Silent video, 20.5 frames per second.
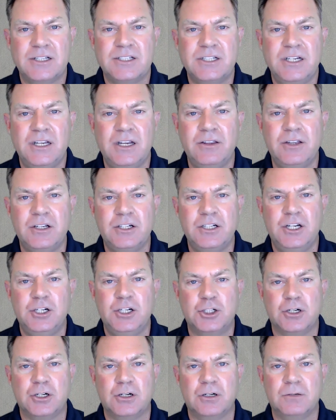and seeing the
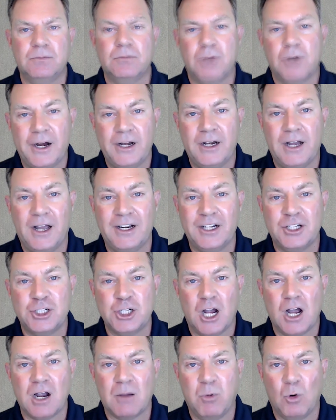teacher write on a
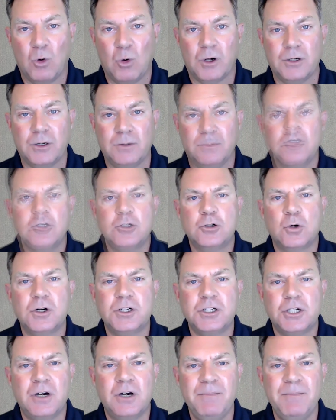chalkboard.
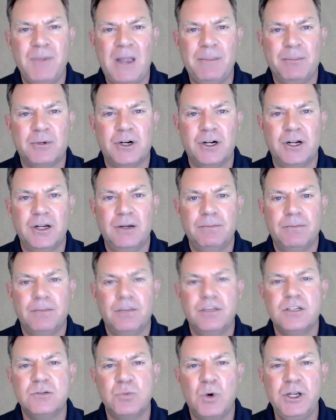Short-term memory
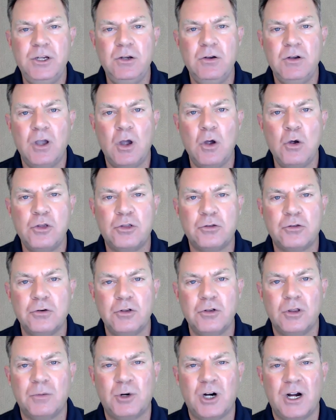is when you go
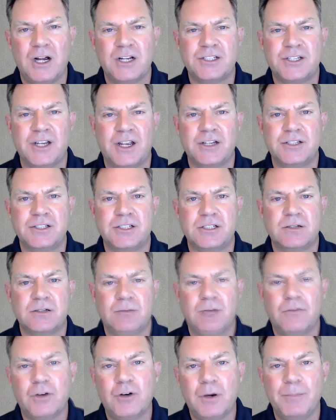through the
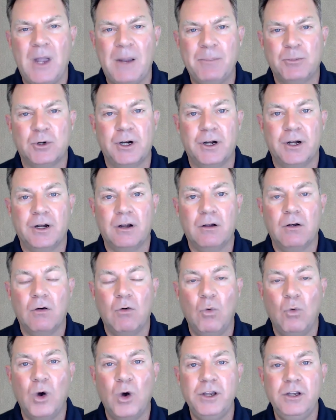process of remembering
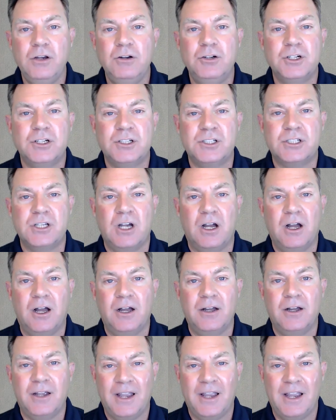what you just
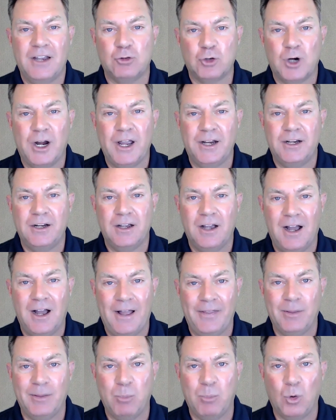saw and read
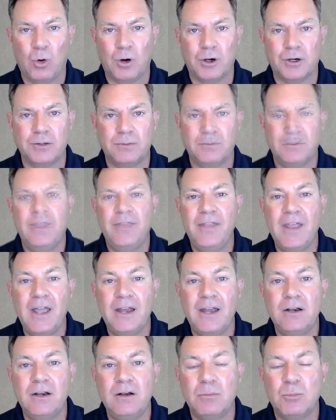on the board, and
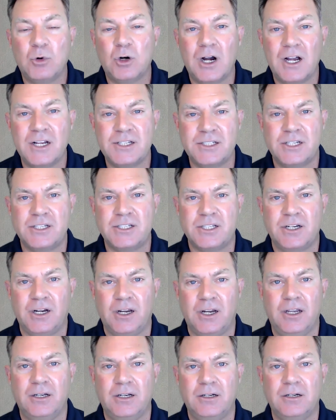then
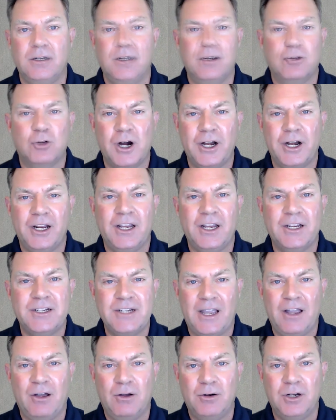processing it and writing it
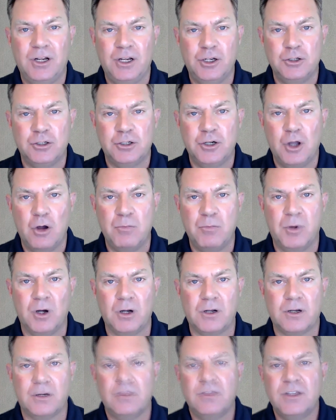down in your
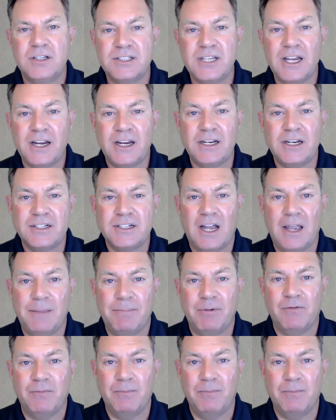notebook. The second type